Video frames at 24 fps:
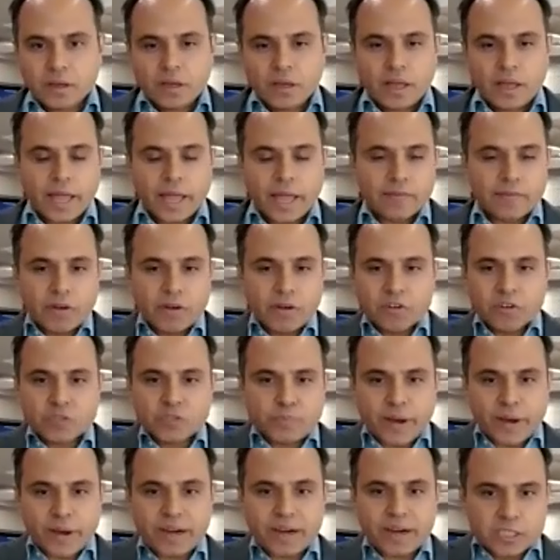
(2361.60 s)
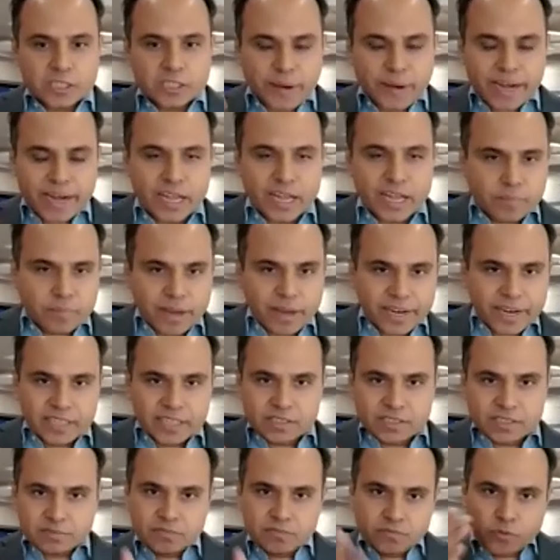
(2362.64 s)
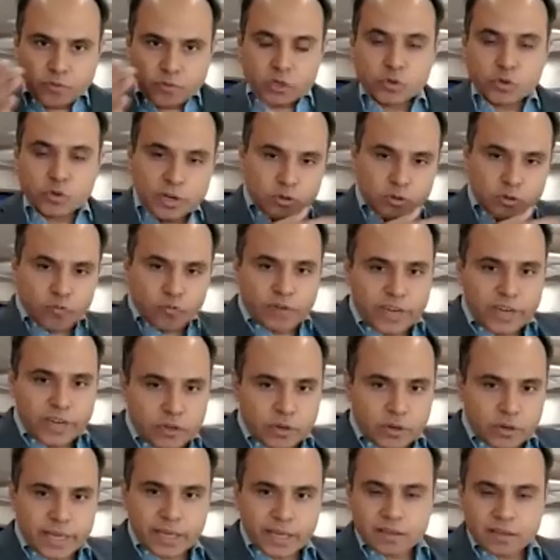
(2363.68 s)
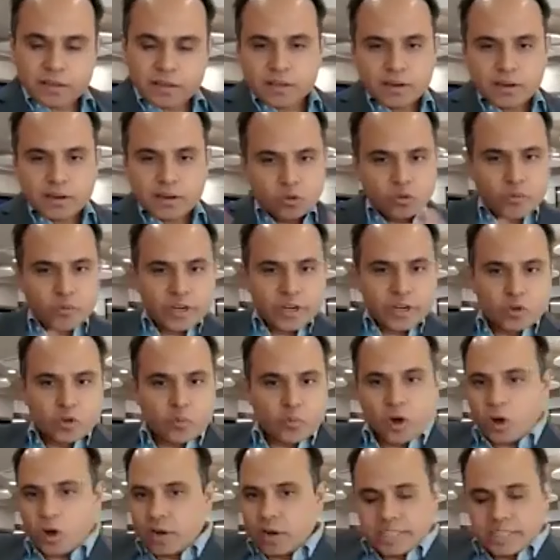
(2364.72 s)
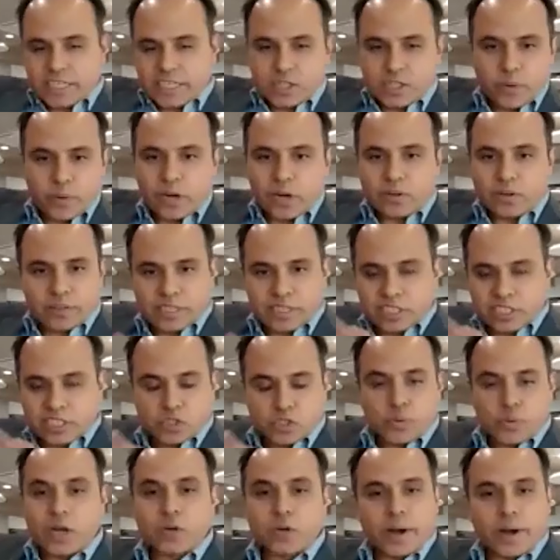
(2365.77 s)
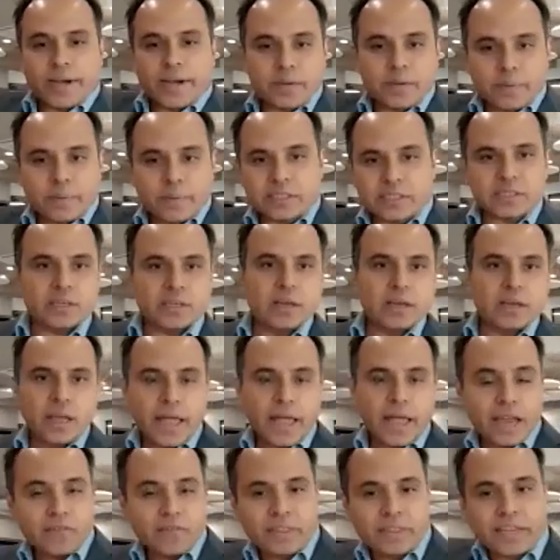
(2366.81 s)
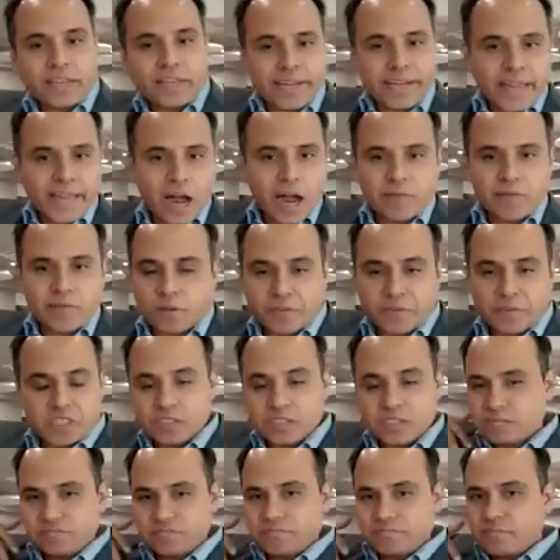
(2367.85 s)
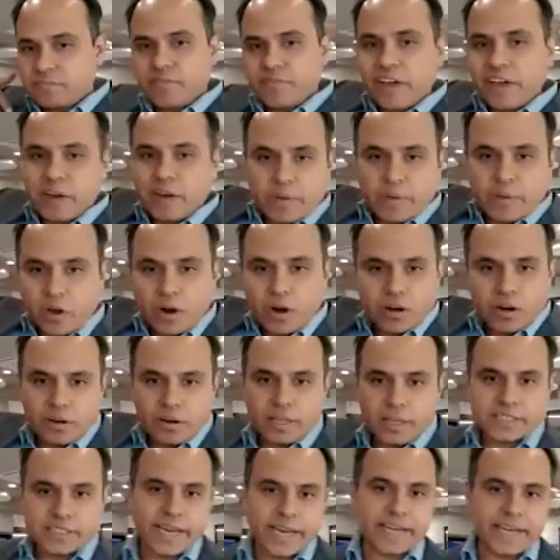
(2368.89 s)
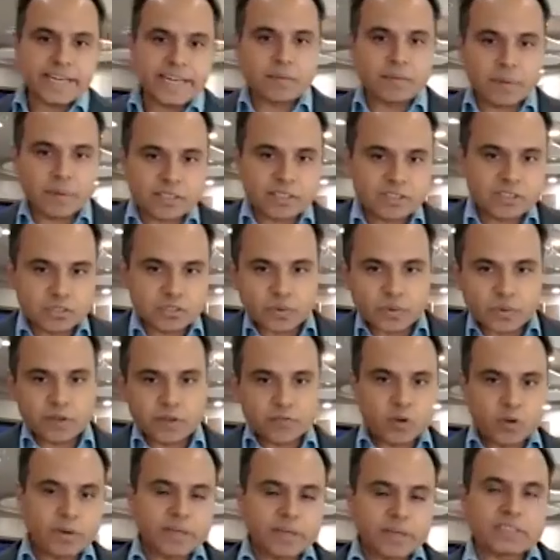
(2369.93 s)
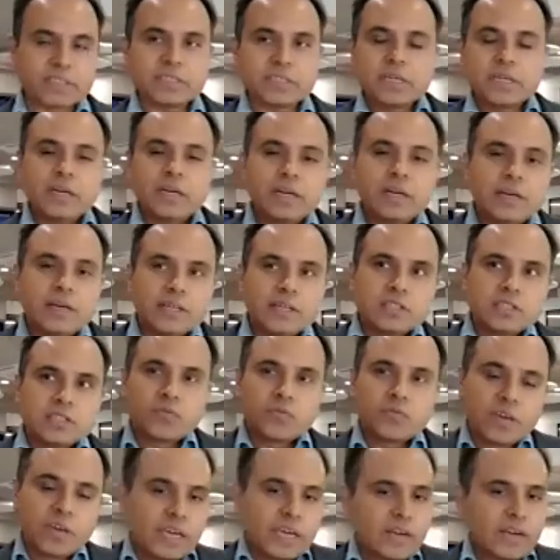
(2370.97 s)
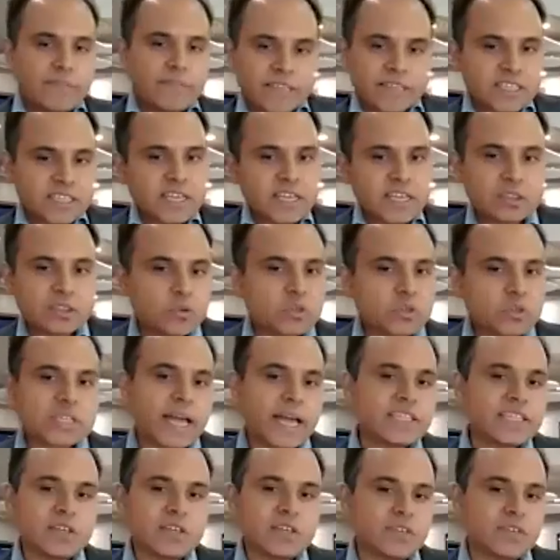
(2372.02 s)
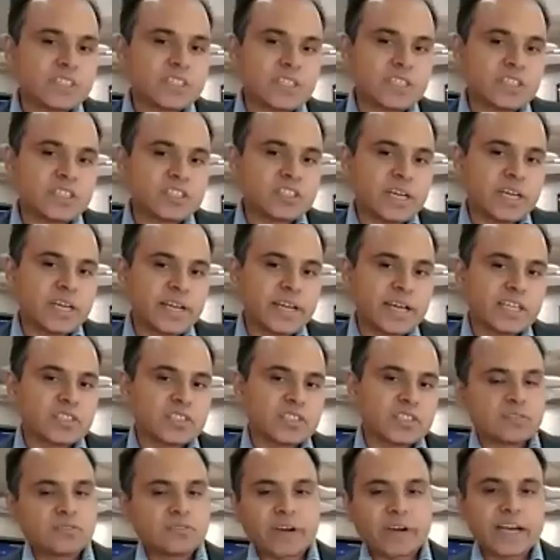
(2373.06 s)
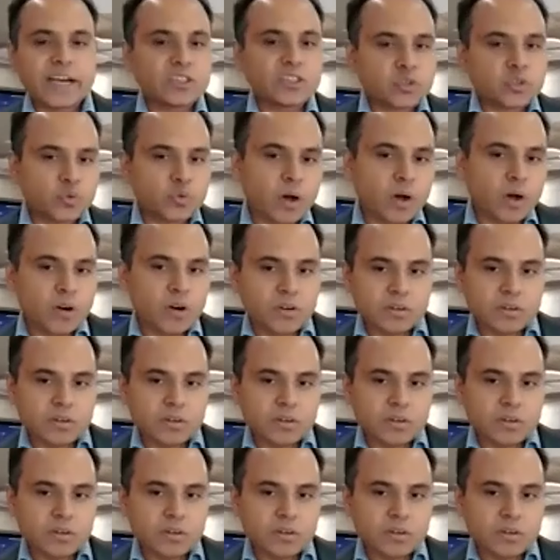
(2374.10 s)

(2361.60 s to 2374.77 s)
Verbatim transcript: and we have to spend spend our monies for to, to win today, to win tomorrow. Let's say 12 This is twelve to eighteen months, and win the day after, which is well beyond let's say eighteen months, twenty four months. So we invested in those kinds of research areas right throughout